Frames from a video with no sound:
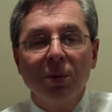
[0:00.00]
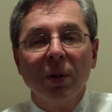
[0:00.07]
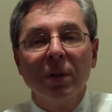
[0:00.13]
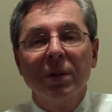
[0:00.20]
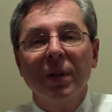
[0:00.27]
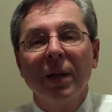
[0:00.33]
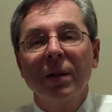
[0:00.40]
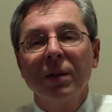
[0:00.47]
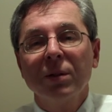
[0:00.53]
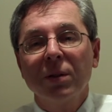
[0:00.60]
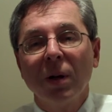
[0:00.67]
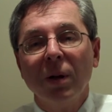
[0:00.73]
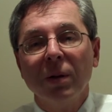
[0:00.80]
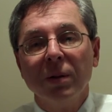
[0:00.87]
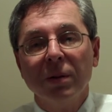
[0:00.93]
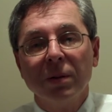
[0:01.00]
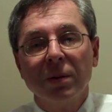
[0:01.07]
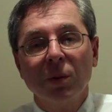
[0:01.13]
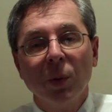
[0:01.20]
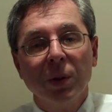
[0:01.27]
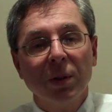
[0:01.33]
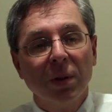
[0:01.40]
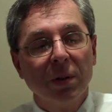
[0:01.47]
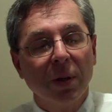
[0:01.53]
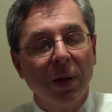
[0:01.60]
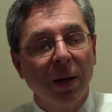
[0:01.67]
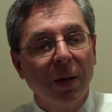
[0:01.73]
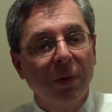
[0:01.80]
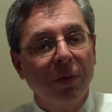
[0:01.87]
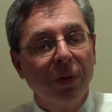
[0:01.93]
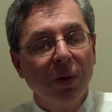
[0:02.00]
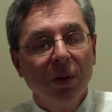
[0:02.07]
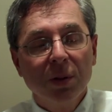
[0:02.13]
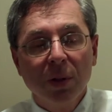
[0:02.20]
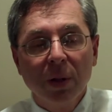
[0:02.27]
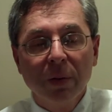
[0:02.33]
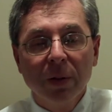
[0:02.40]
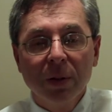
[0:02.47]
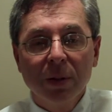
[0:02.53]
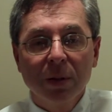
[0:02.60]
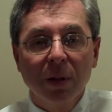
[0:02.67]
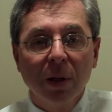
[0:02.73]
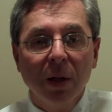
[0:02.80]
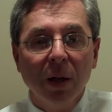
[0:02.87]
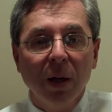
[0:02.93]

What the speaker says: Real Estate Consultants, which is a full-service